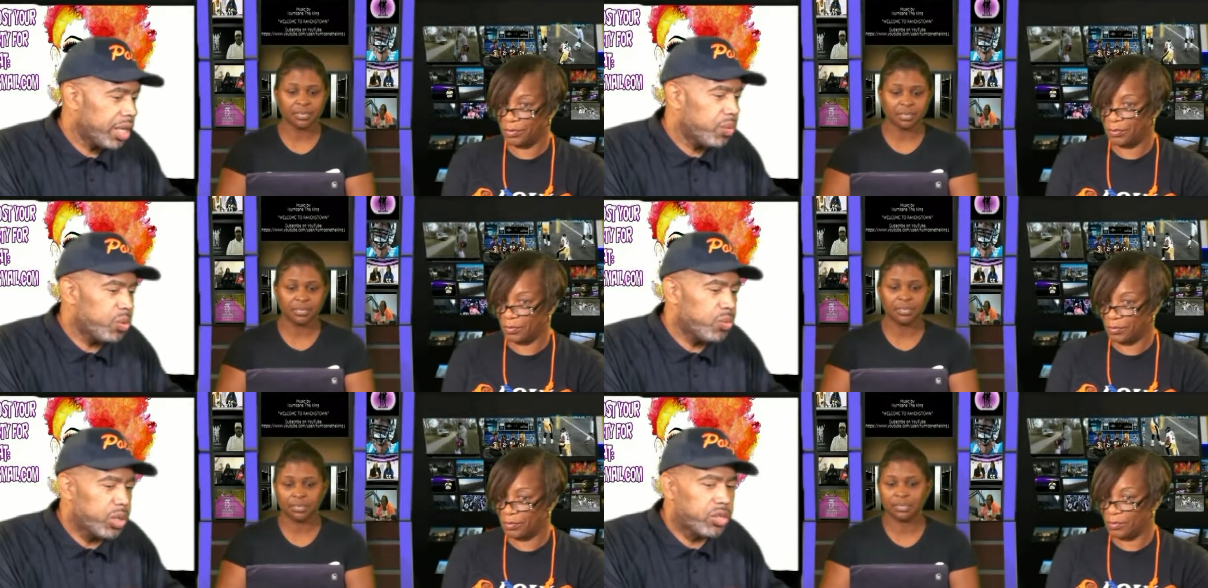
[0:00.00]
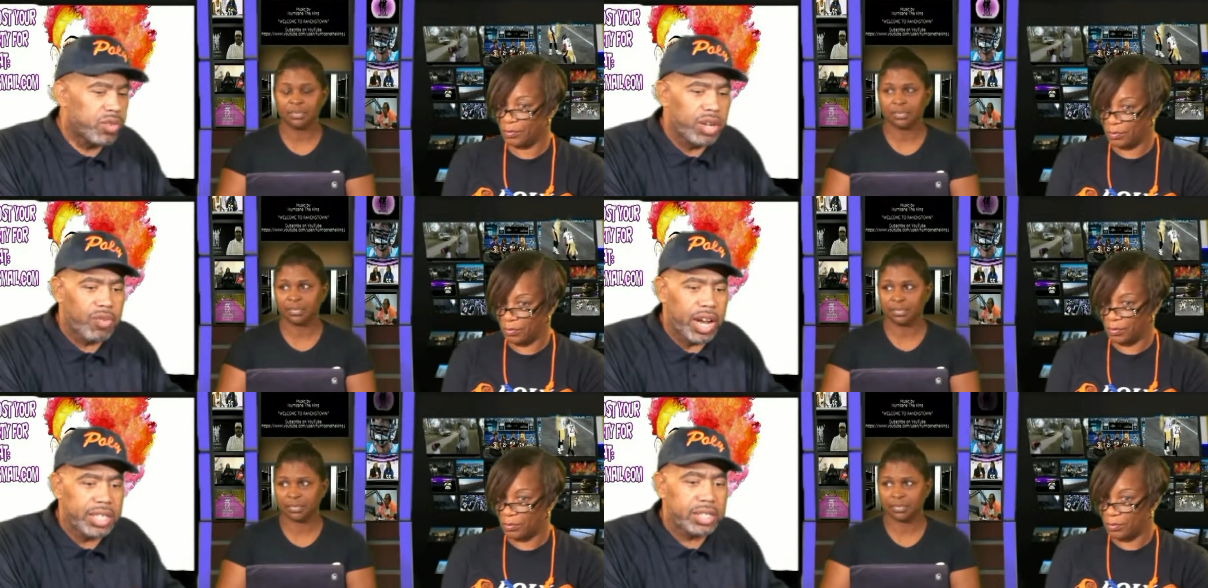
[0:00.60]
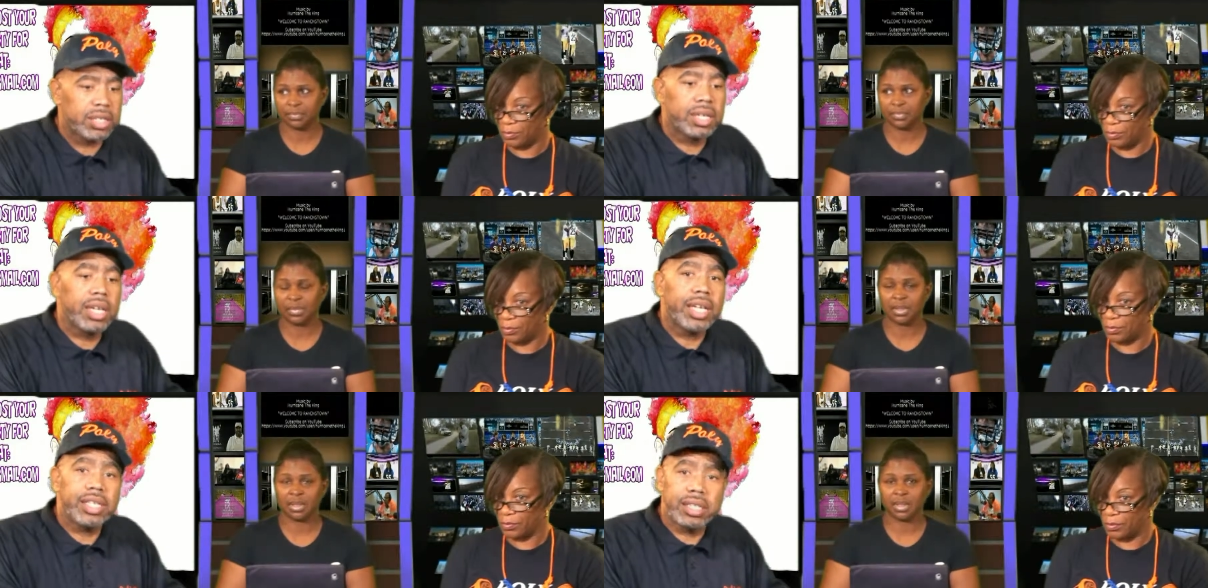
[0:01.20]
Speaker 1: again, we wish Ray Rice
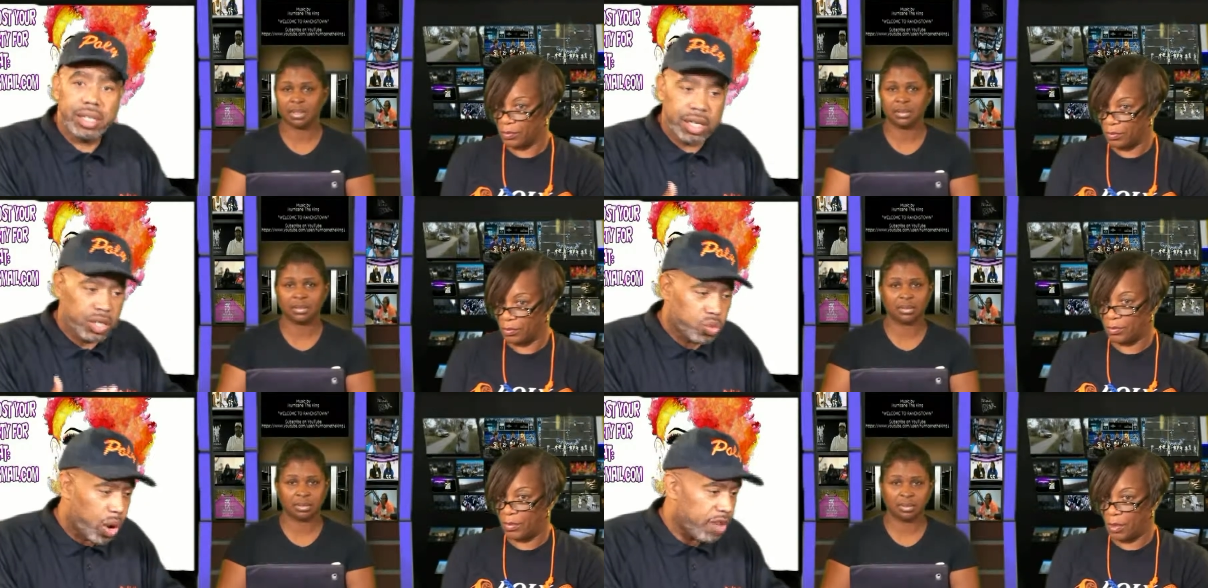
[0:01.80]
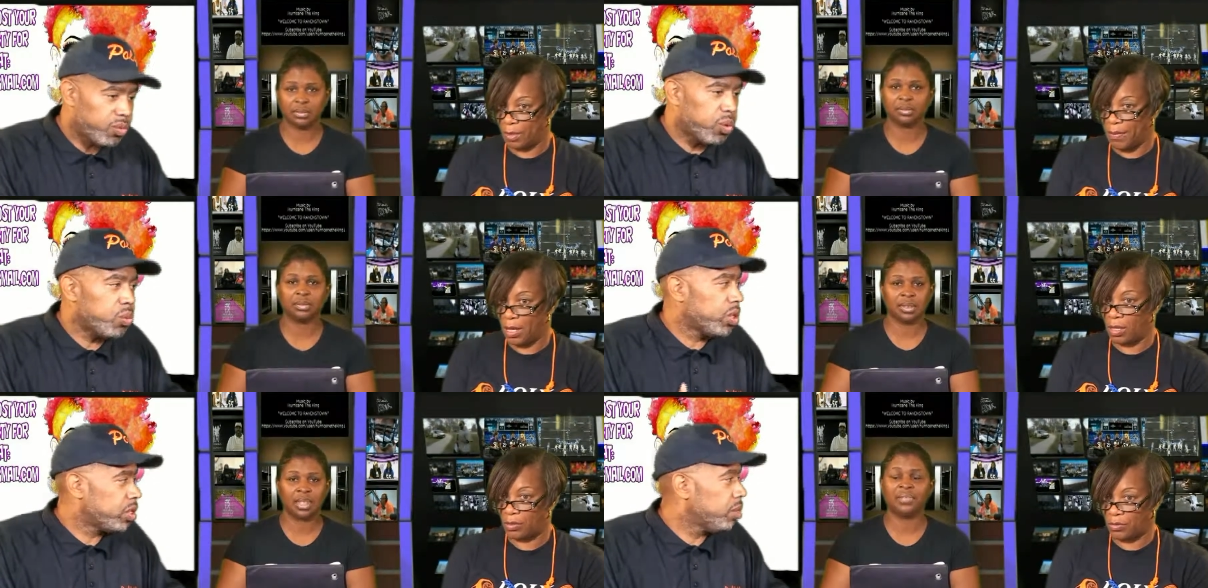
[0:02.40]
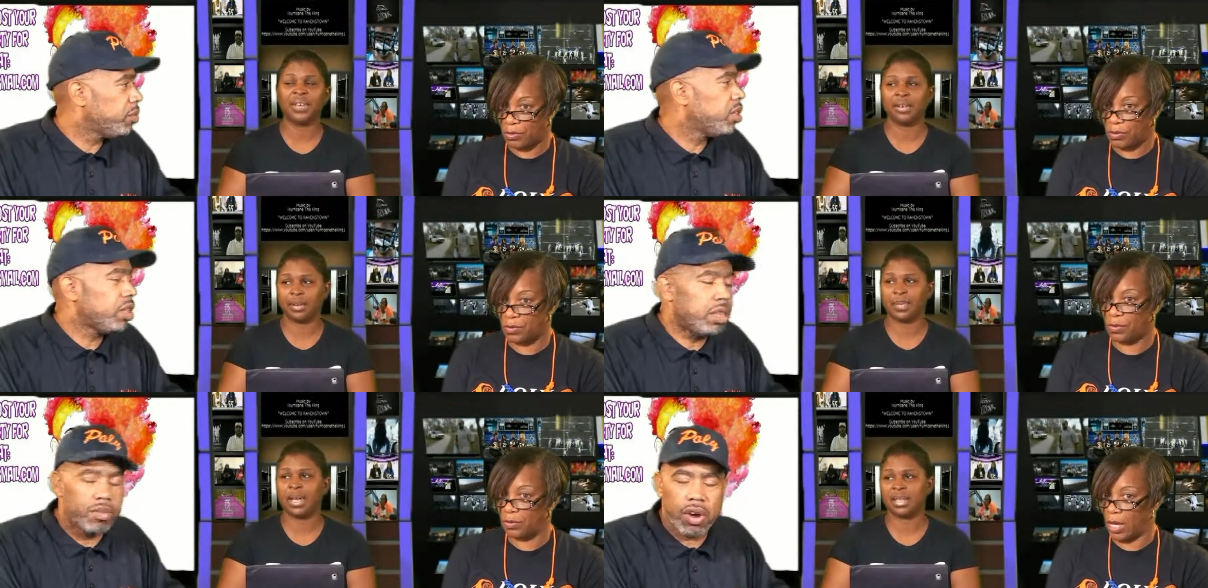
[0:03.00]
and, his wife. The best. The
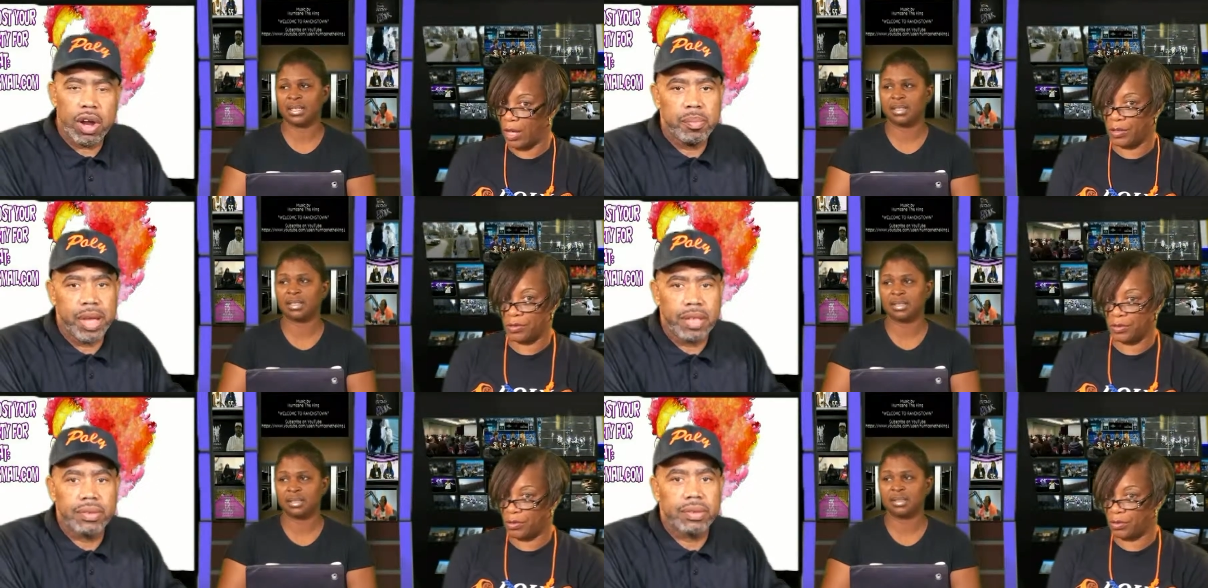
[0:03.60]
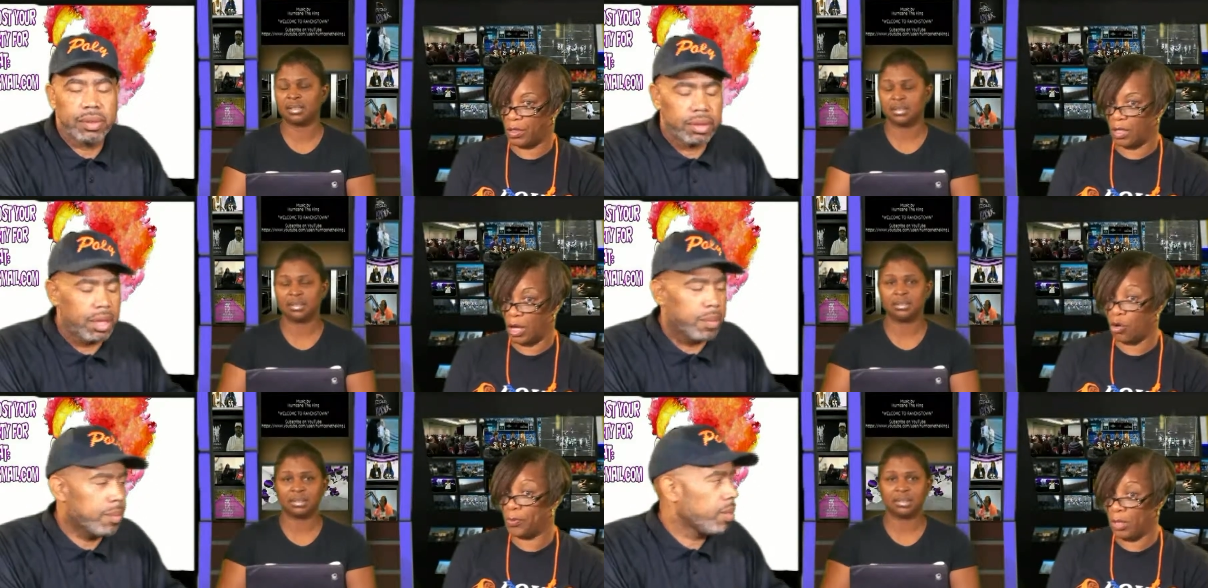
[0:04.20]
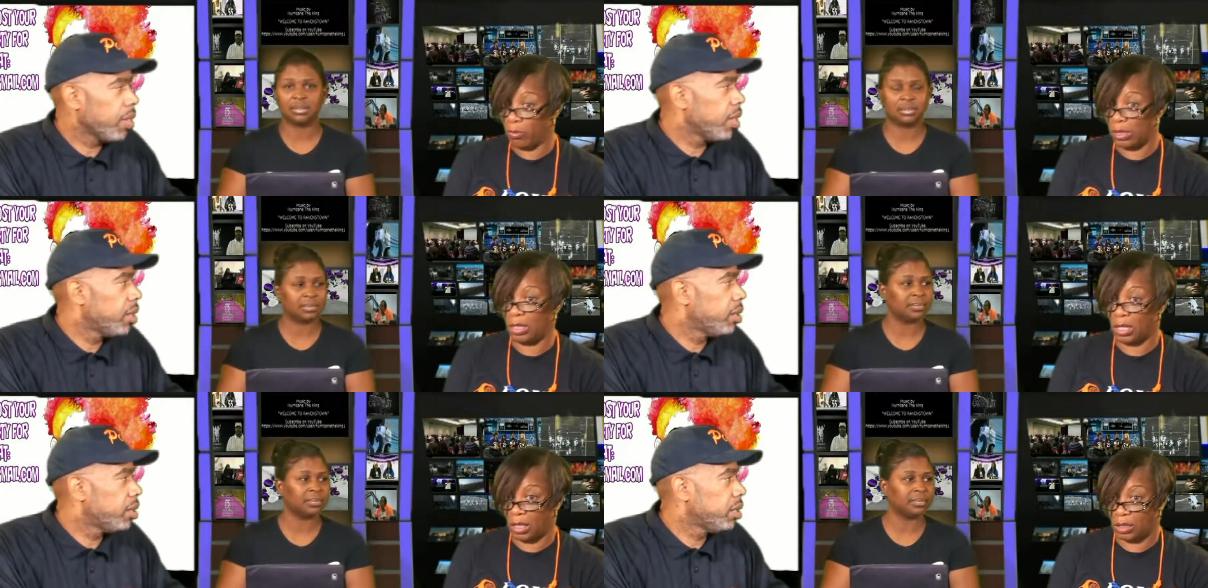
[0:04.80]
very best. The very yes. best. And I hope they win
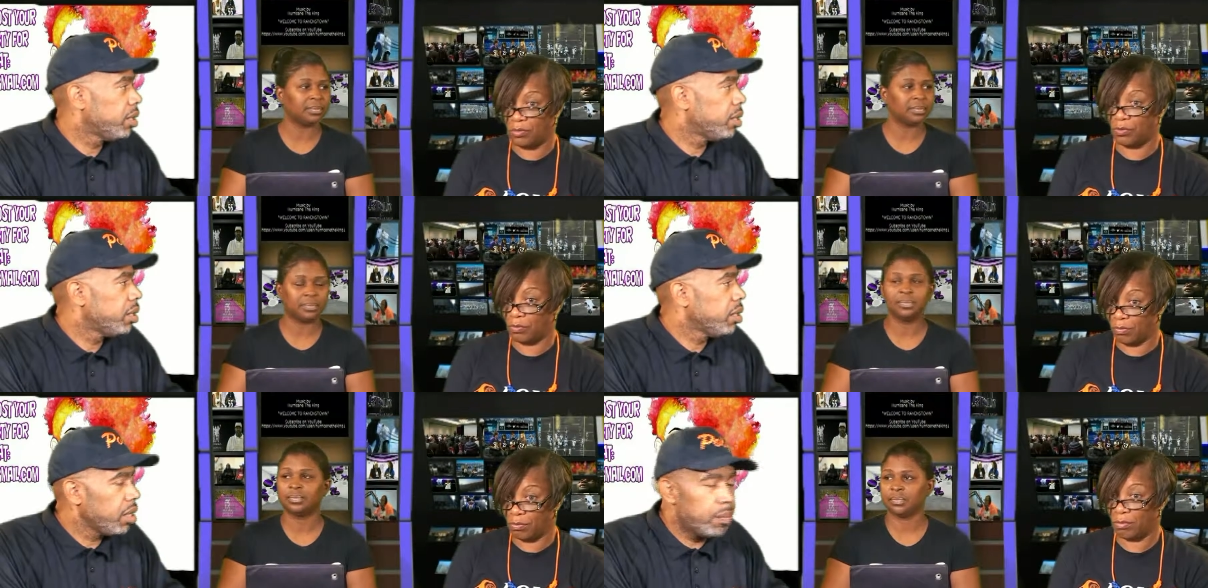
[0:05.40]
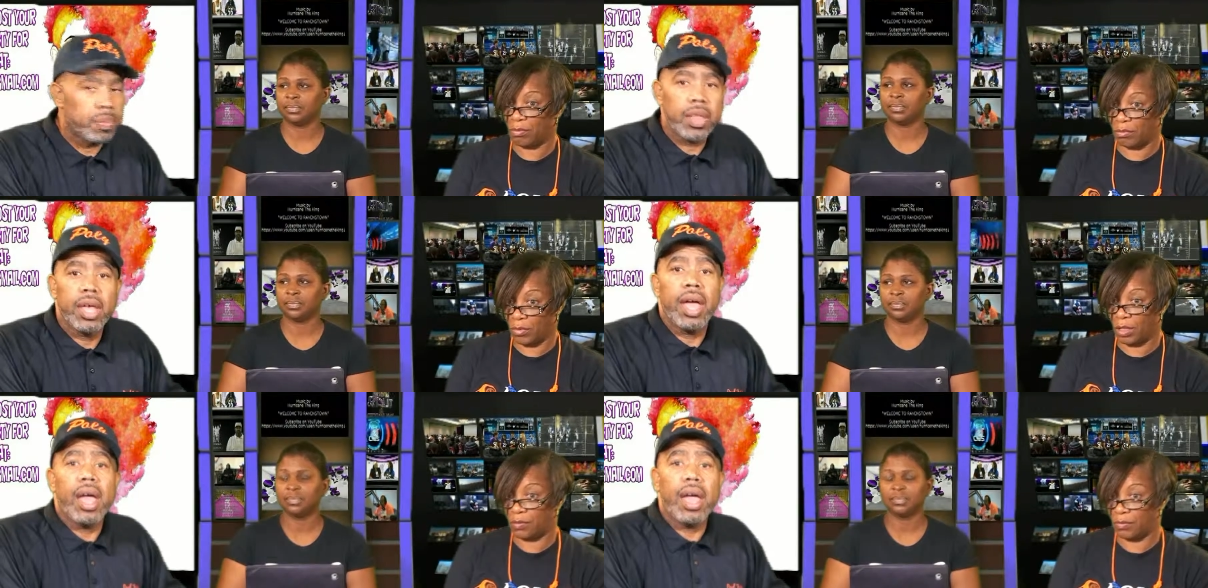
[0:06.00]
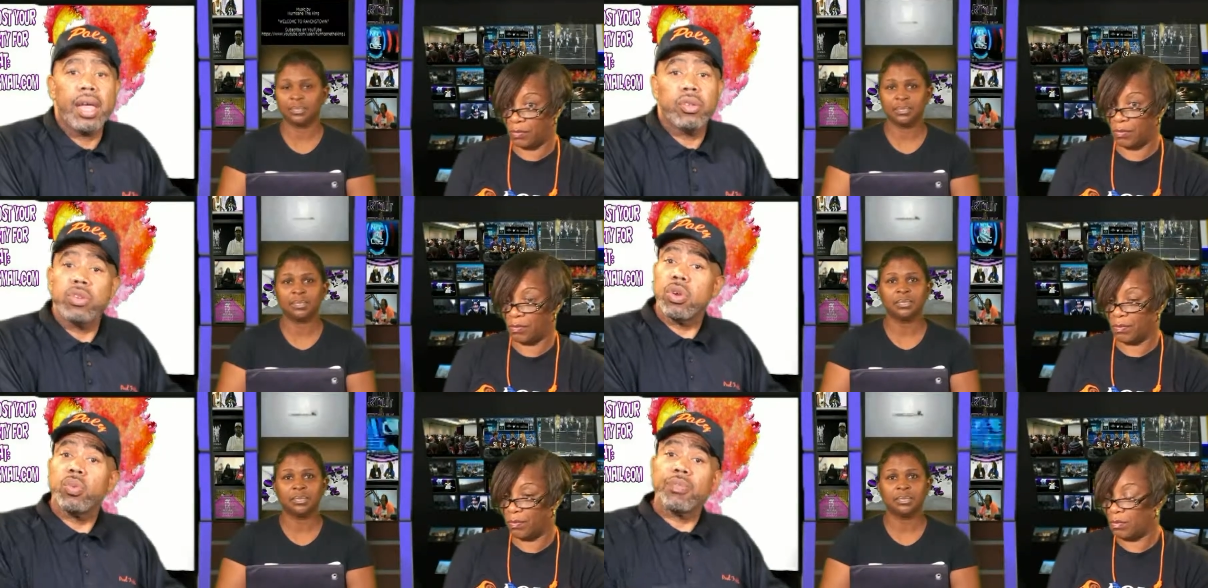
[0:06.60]
the case. Yep. Yes. And
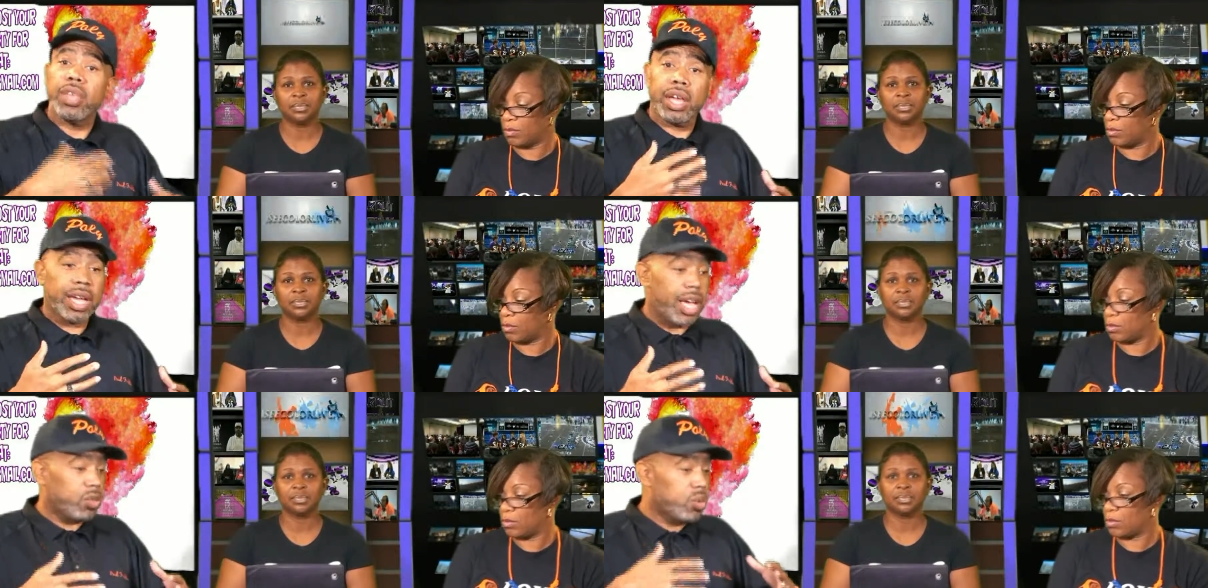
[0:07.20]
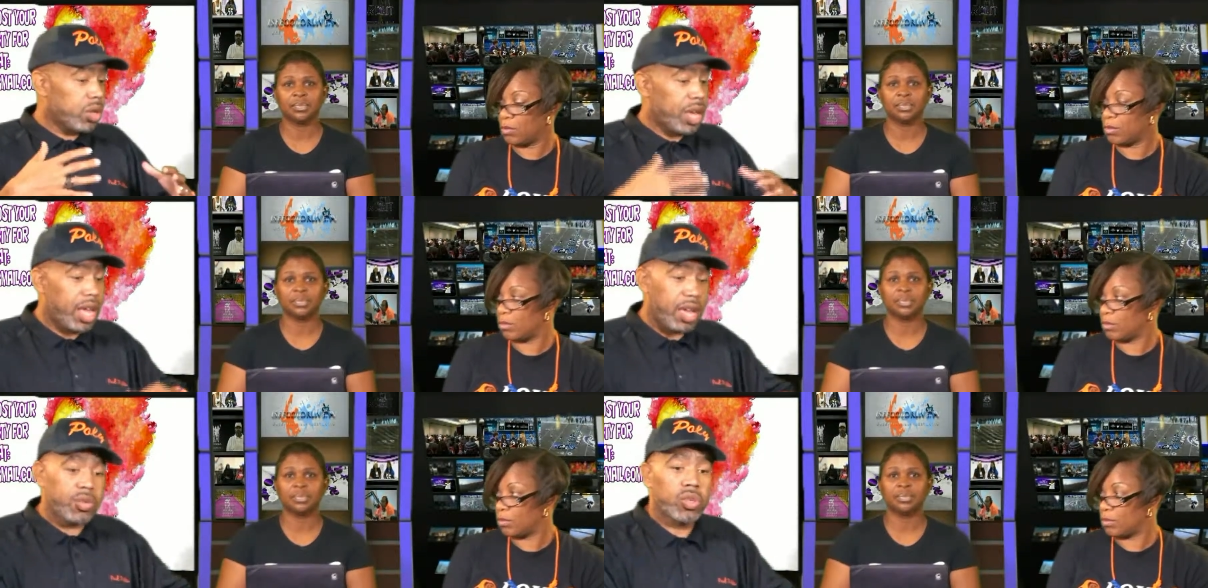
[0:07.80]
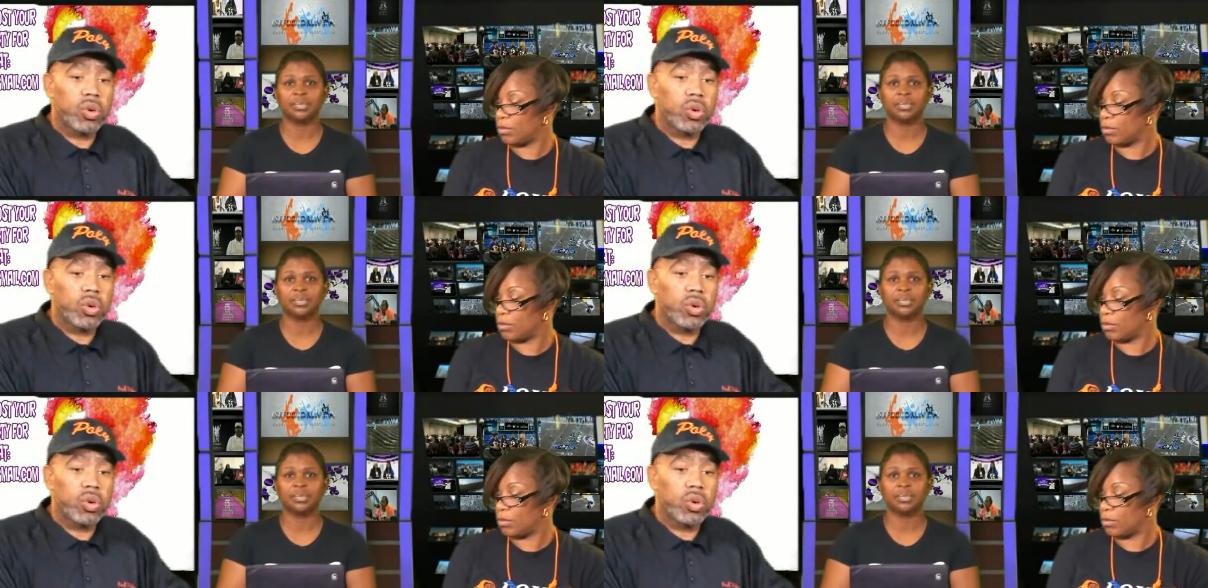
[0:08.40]
you know, with that, guys, we're gonna have a